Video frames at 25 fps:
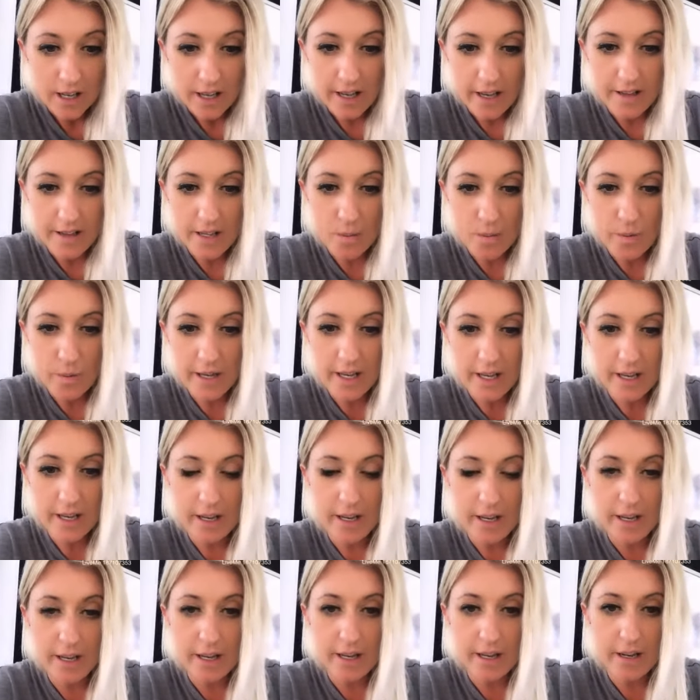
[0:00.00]
and then we
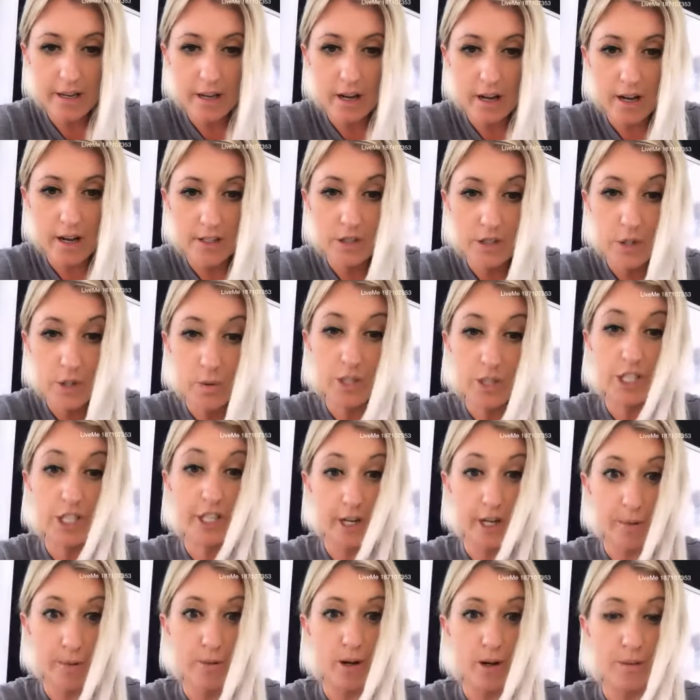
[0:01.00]
can uh, do a
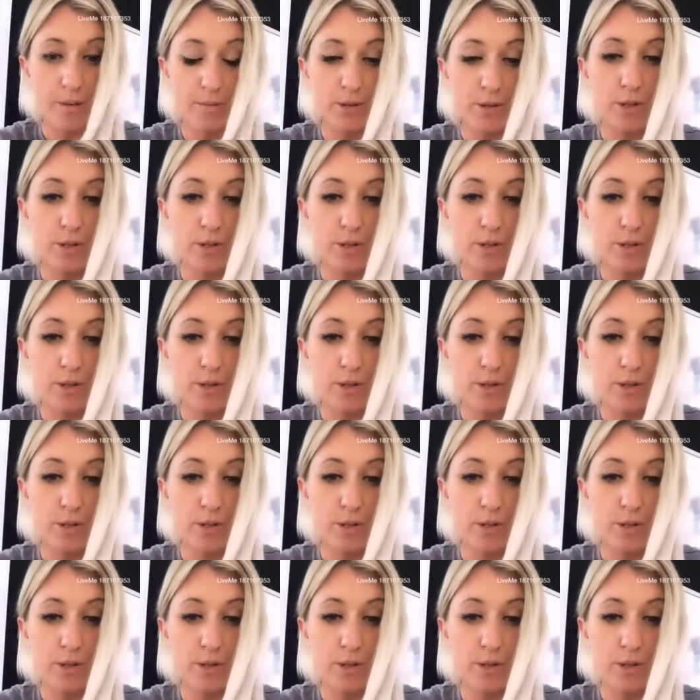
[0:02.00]
share mob.